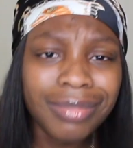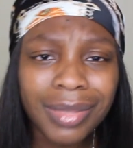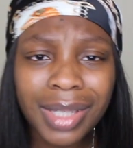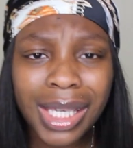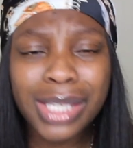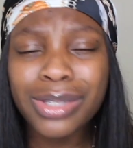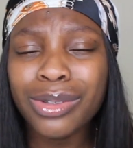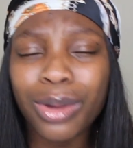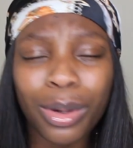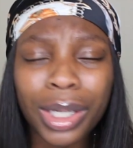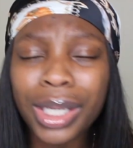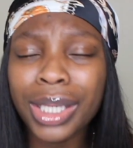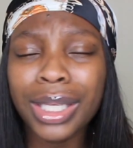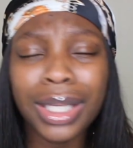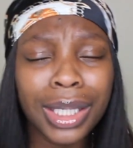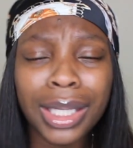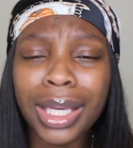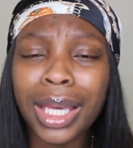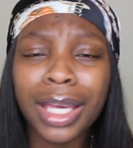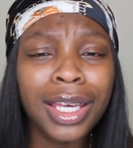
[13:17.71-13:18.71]
he's not,
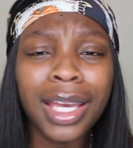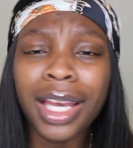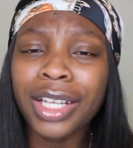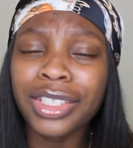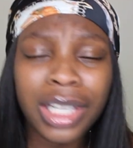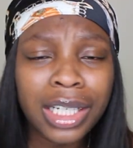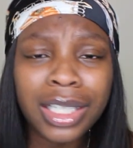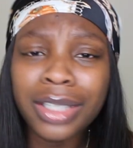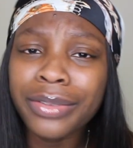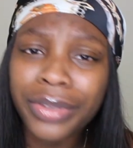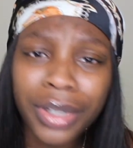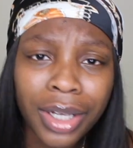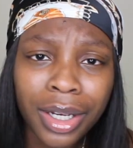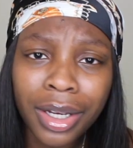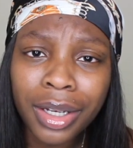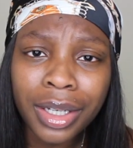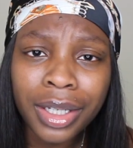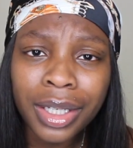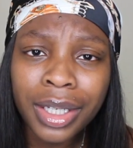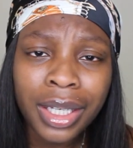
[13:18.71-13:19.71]
he ain't checking for
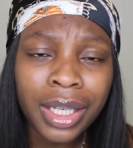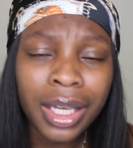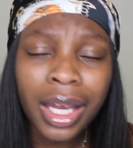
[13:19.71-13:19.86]
her.